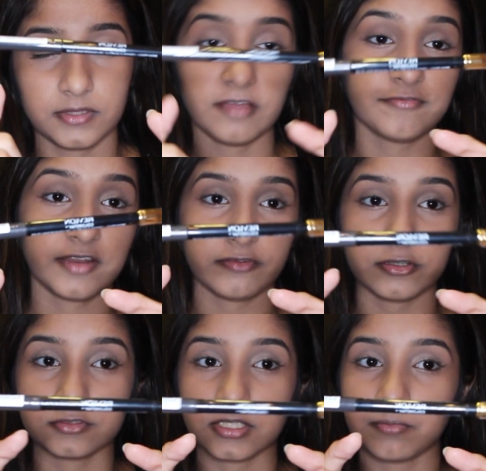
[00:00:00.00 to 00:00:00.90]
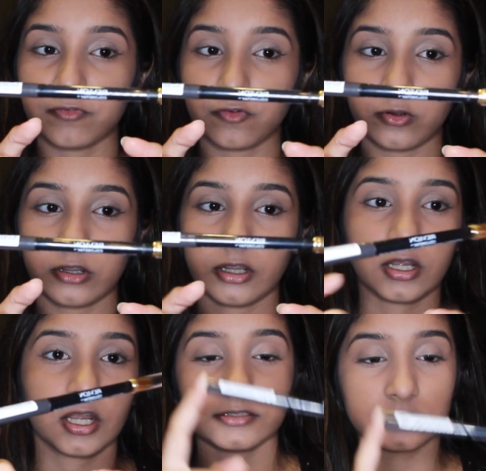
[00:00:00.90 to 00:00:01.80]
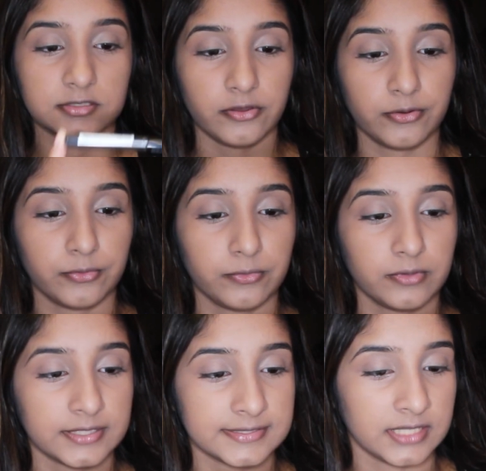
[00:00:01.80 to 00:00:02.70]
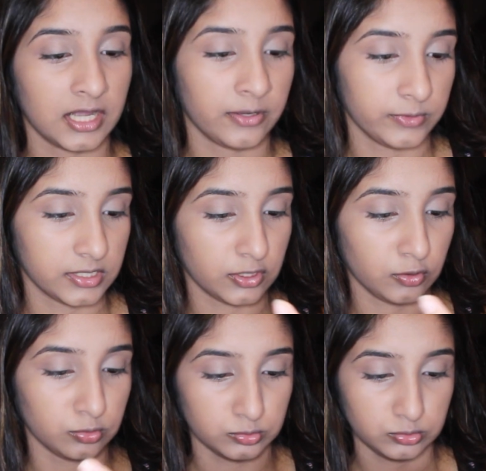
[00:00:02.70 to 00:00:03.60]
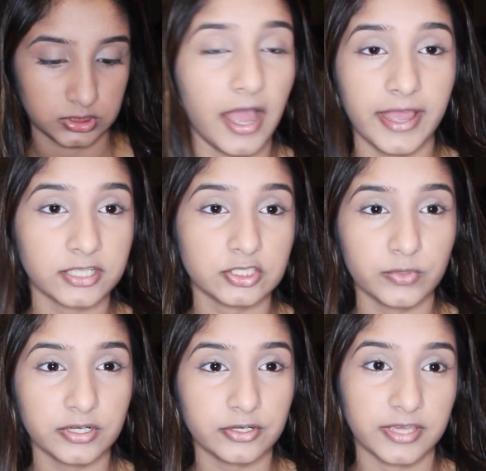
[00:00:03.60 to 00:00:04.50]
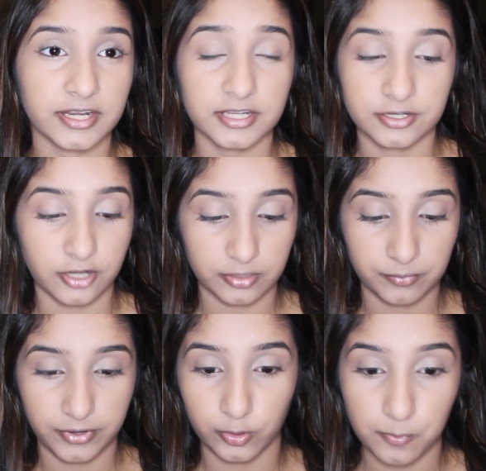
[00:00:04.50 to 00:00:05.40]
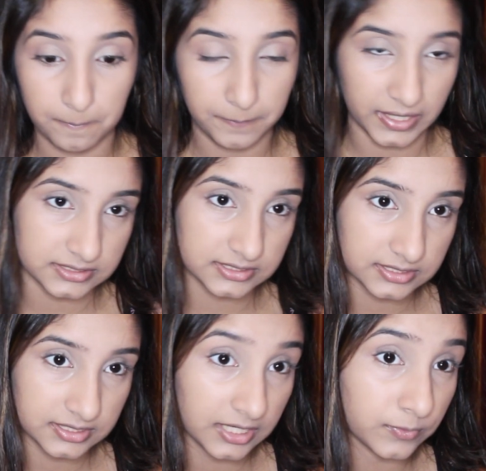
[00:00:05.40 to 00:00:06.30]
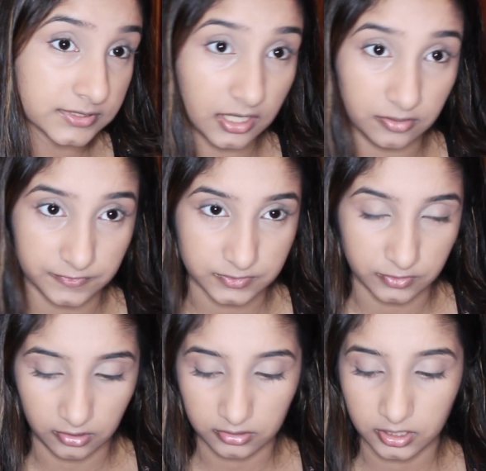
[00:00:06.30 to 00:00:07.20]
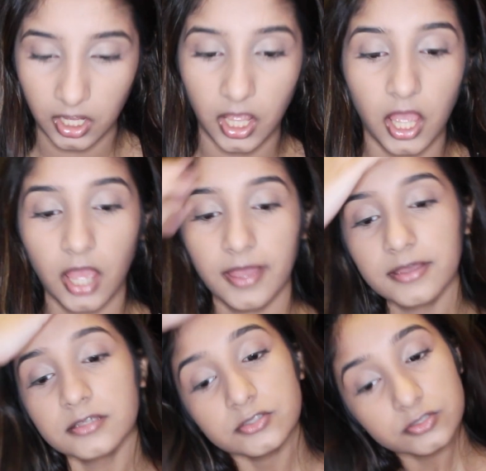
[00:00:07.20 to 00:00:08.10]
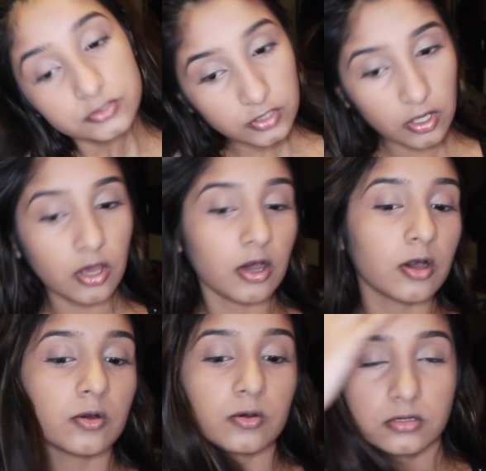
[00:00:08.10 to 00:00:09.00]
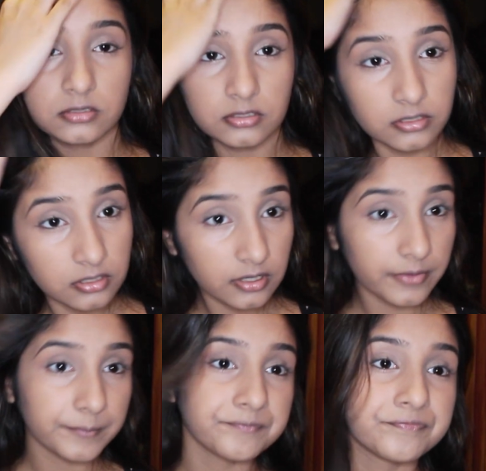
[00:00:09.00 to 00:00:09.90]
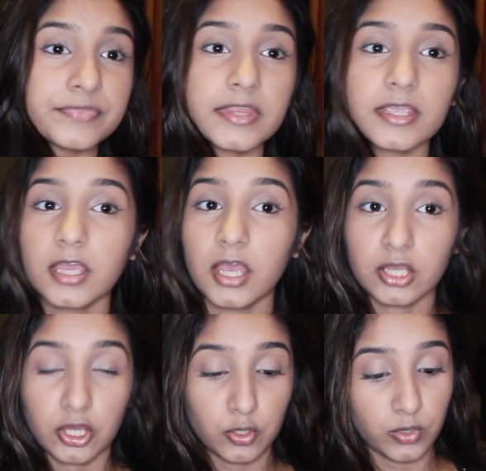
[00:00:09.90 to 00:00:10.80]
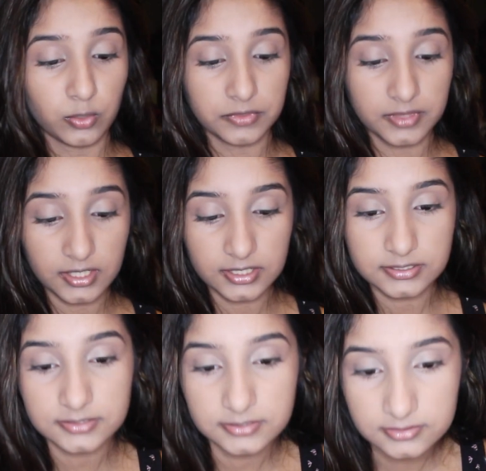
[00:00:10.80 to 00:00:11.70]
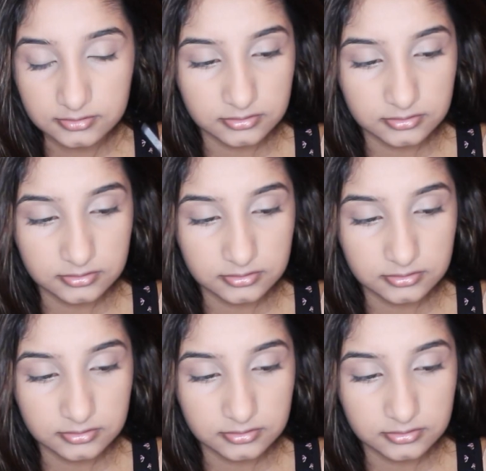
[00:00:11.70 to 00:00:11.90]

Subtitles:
I've never used it before, so let's see how it goes. I actually wanted to get it in dark brown, but it was out of stock. So gotta work with this.